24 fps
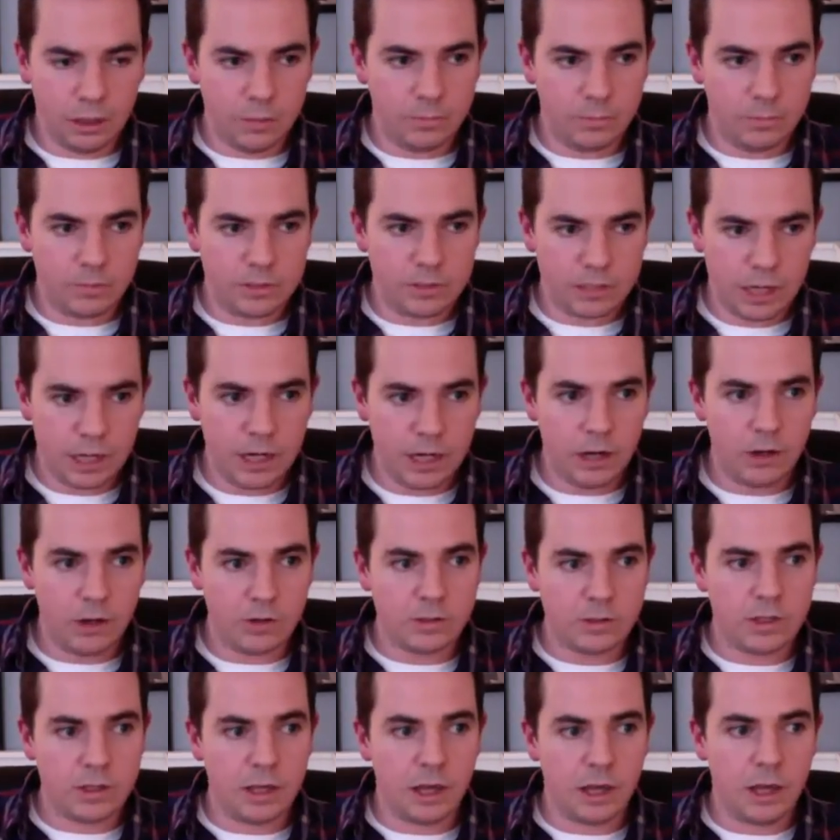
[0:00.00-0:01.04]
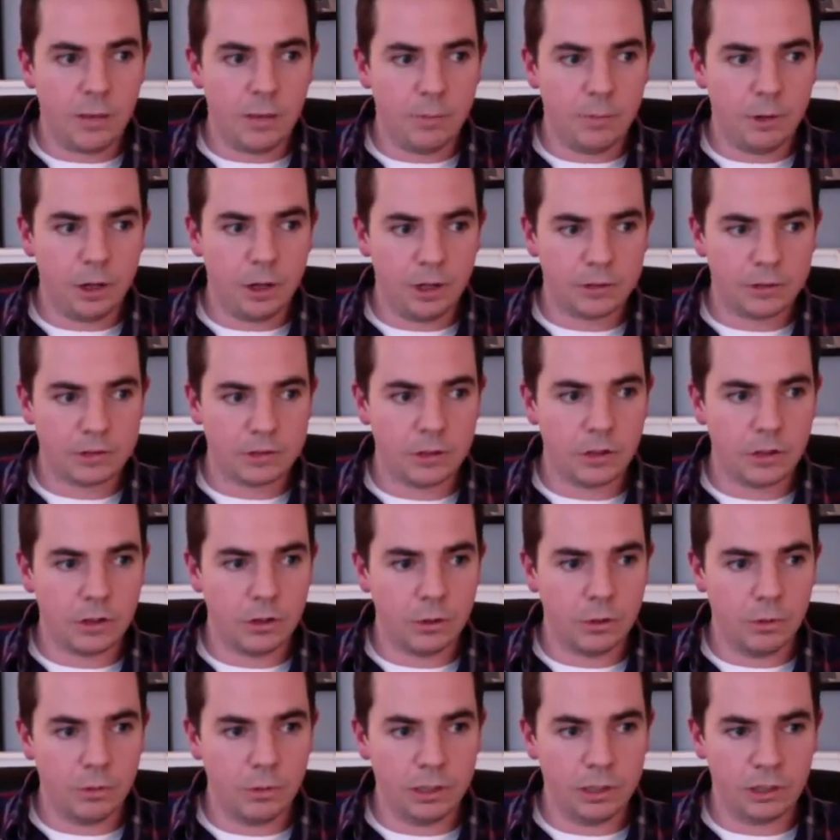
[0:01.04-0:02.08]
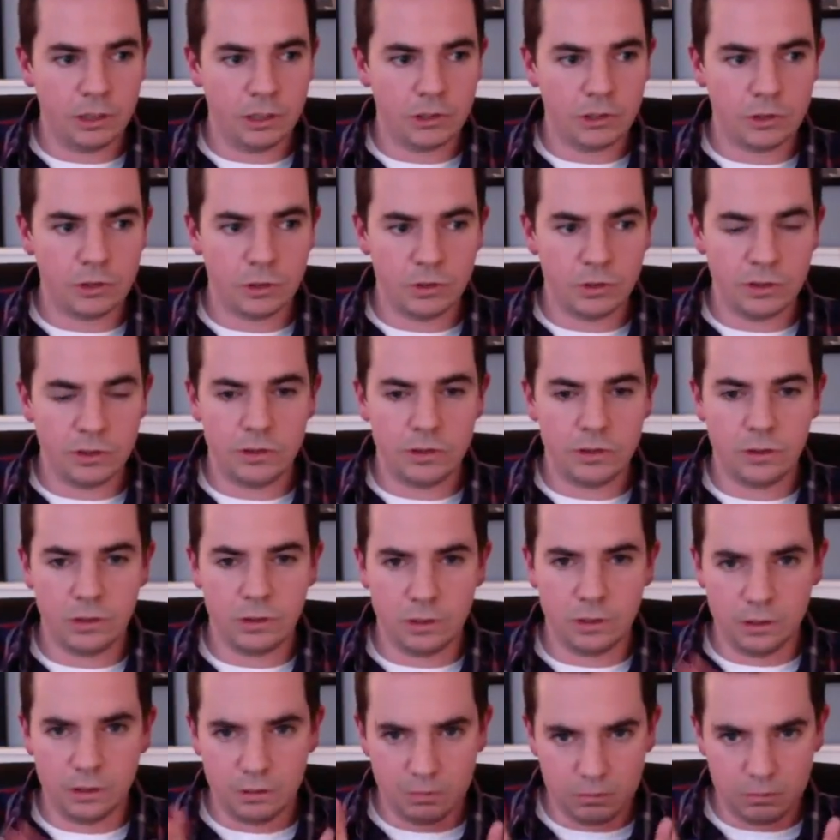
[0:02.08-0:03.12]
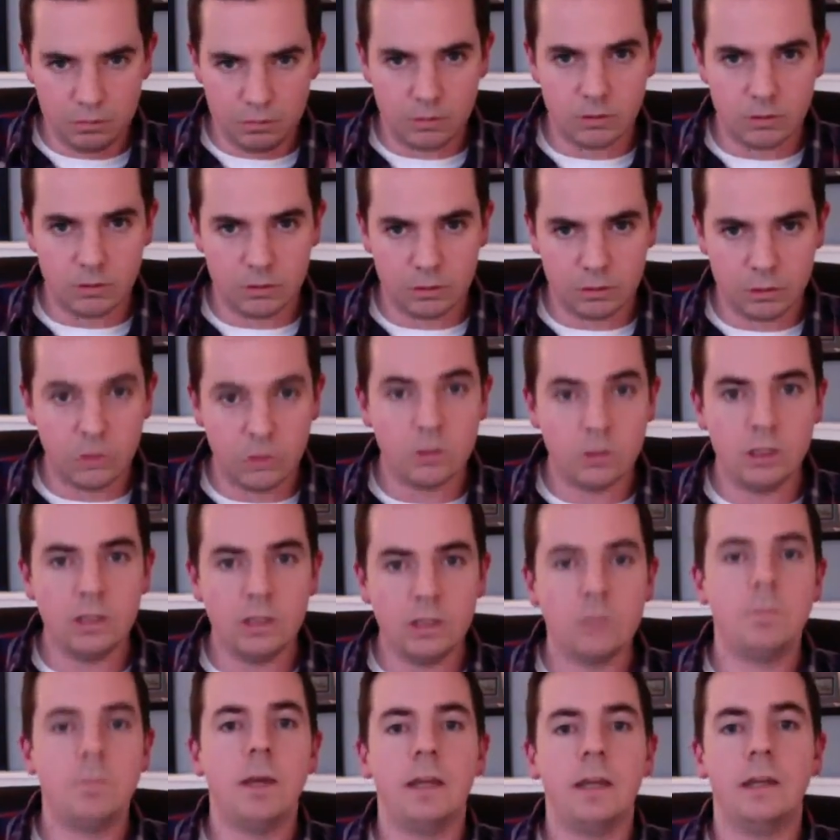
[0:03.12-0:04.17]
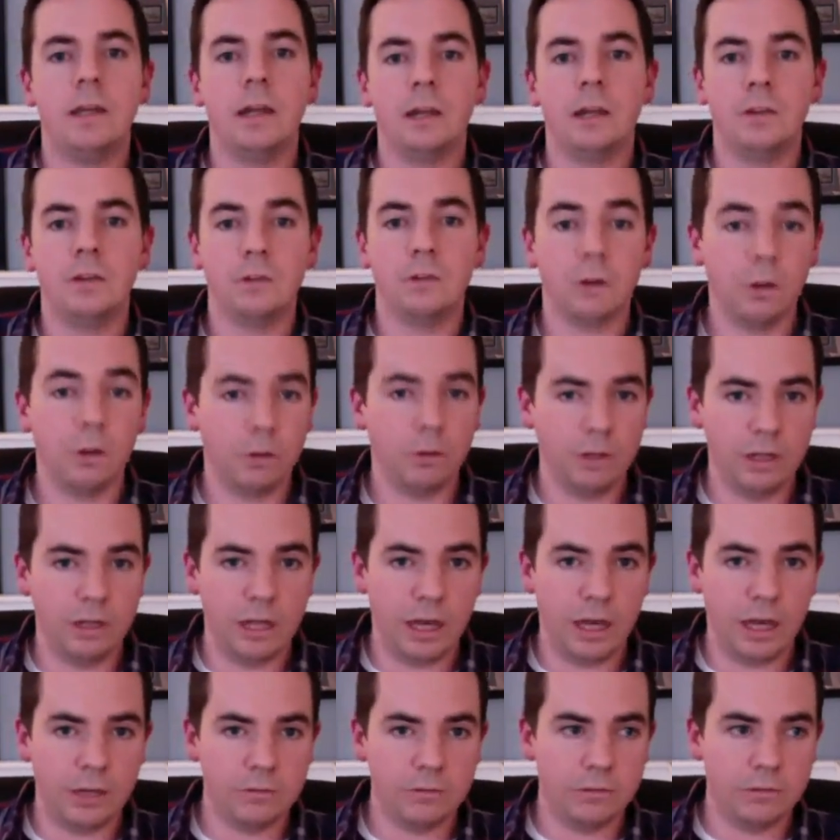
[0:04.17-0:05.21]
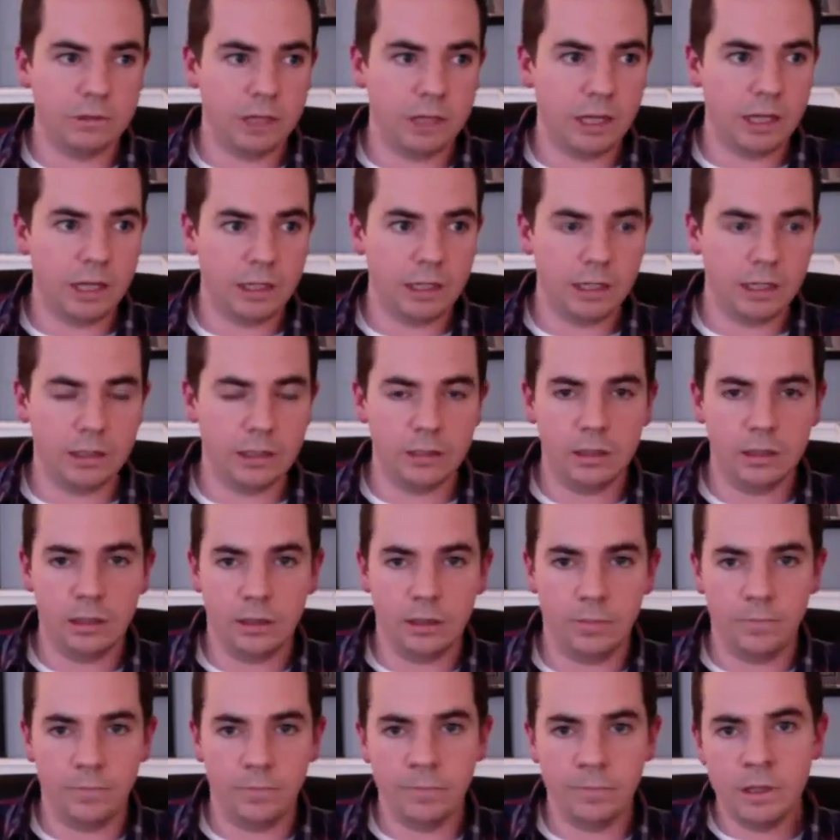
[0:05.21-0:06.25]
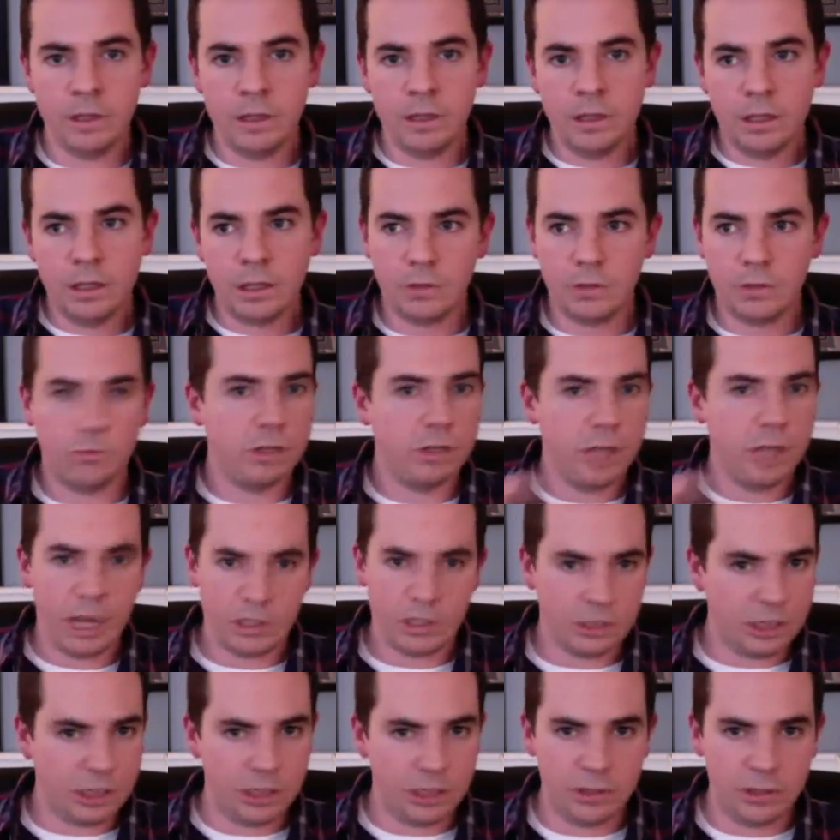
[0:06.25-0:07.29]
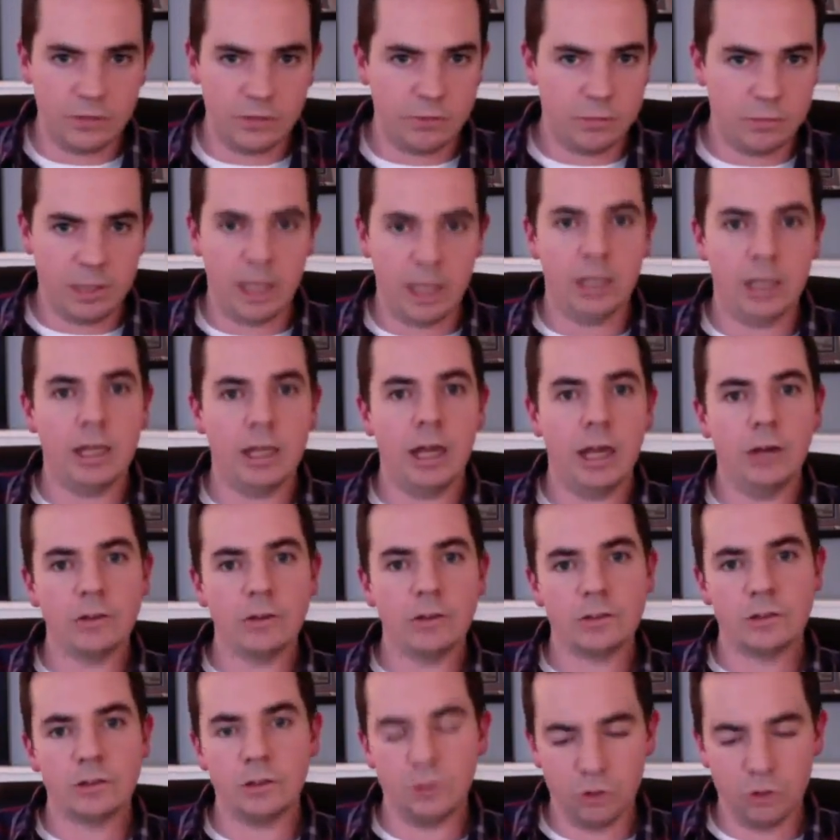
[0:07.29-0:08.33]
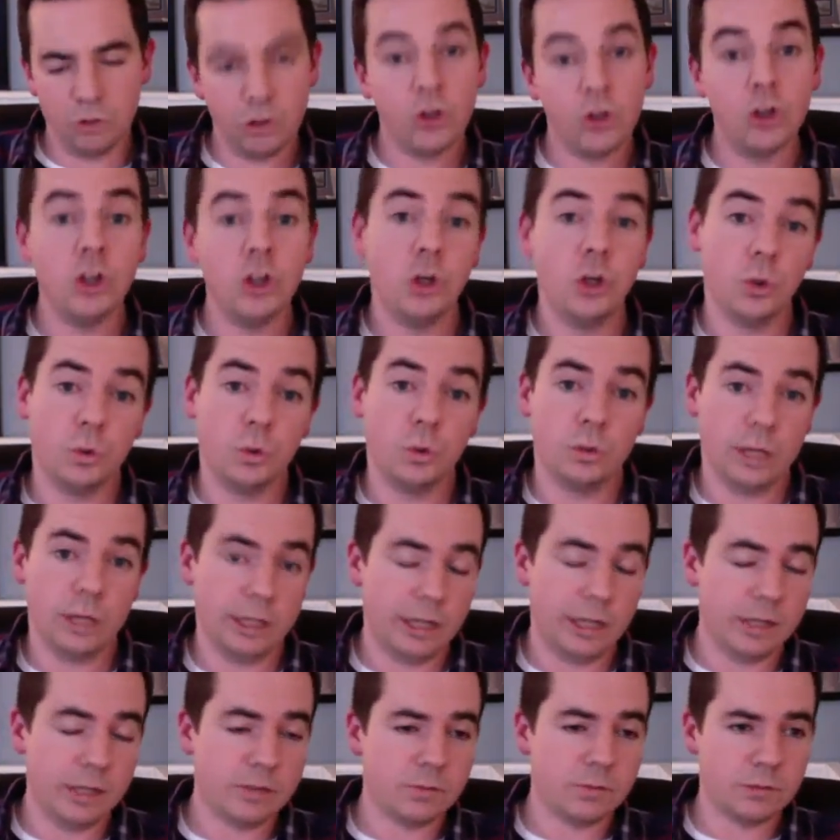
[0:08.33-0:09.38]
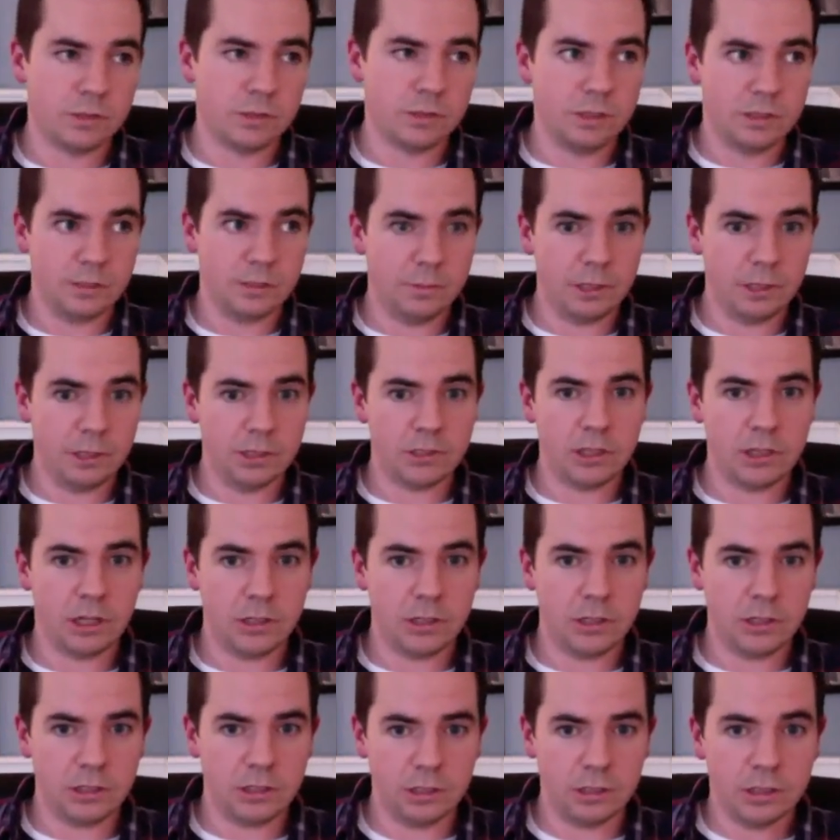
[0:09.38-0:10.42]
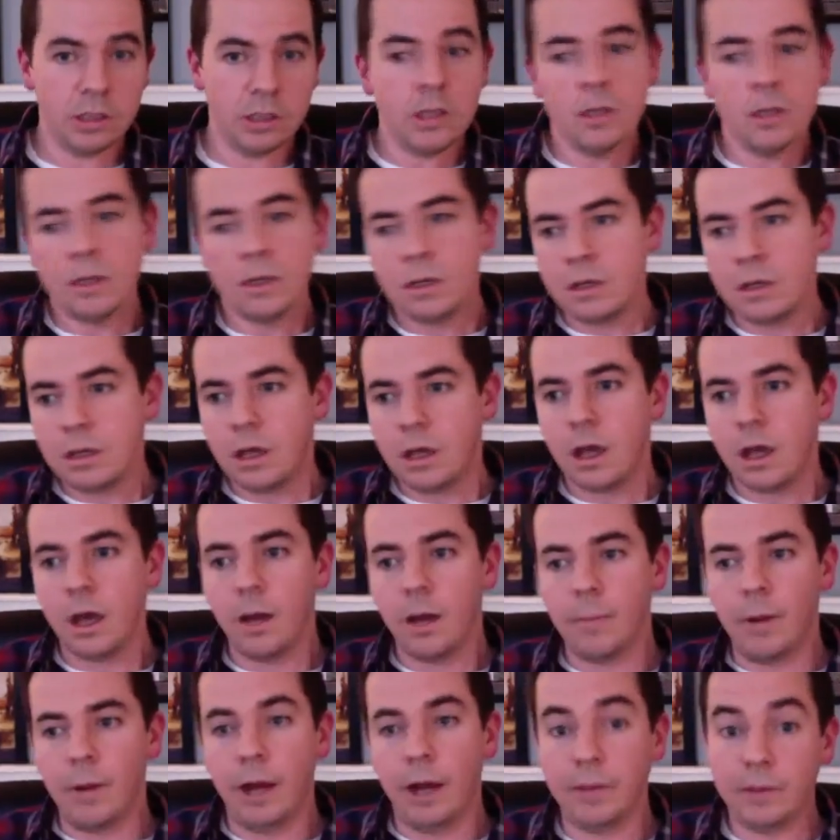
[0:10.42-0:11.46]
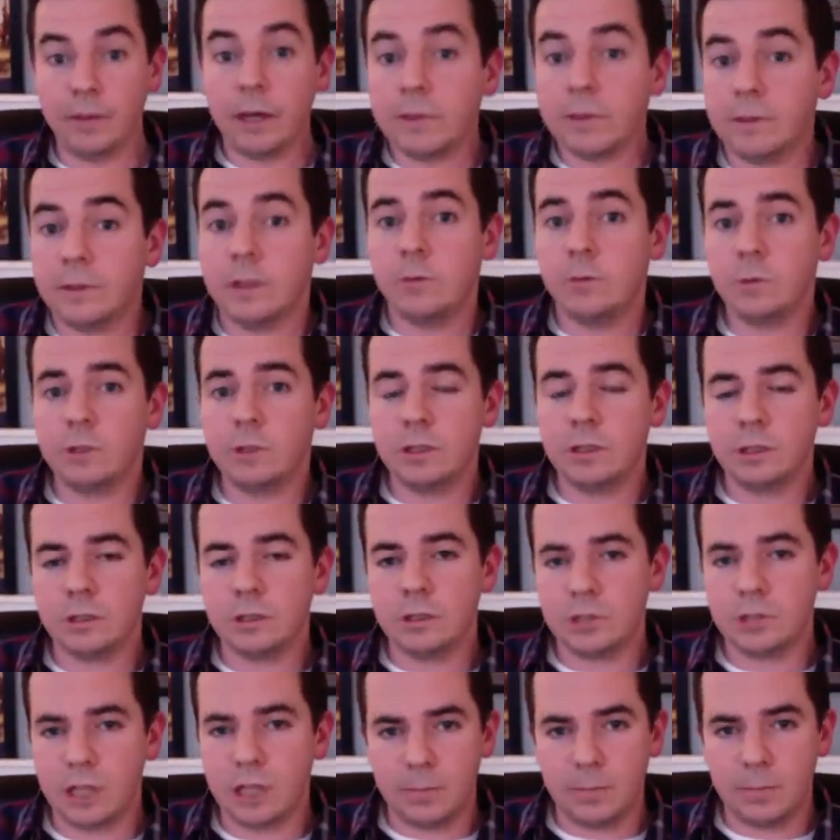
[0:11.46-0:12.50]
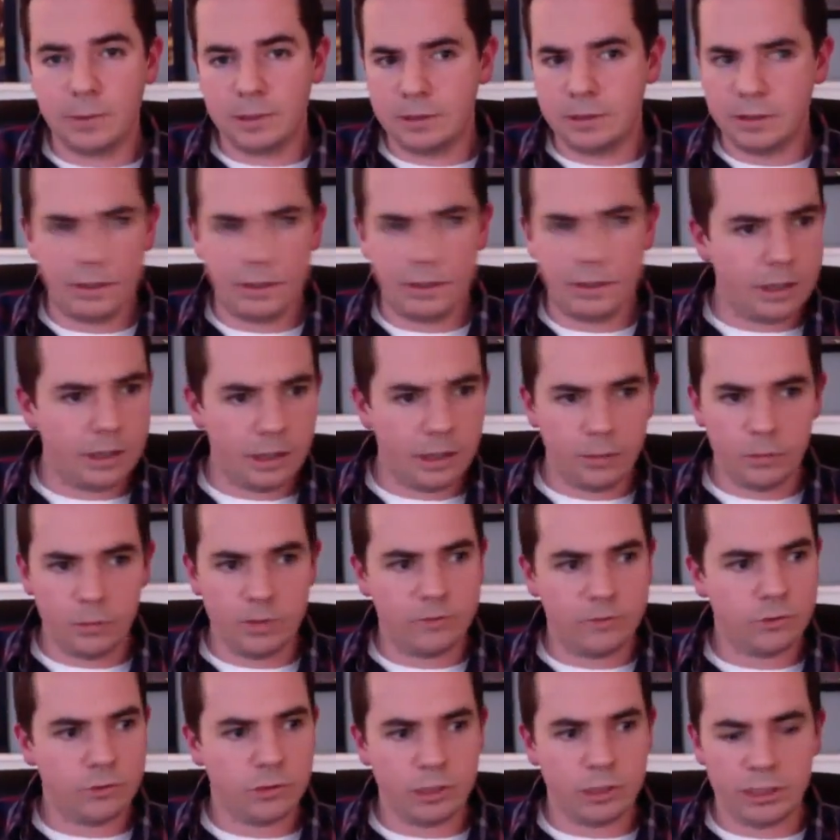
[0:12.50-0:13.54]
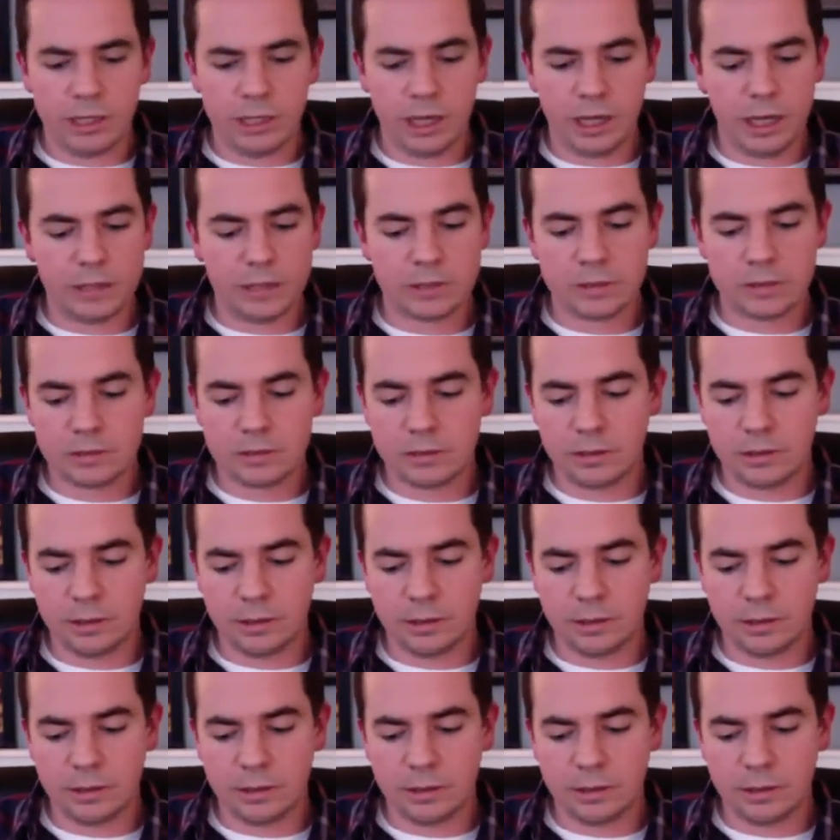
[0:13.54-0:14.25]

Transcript: scares, but also making sure that they're good, independent on their own, and not relying on rehashing anything from Hell House. They're new, I guess, is the biggest challenge. And I think we did a good job in that. We have a great cast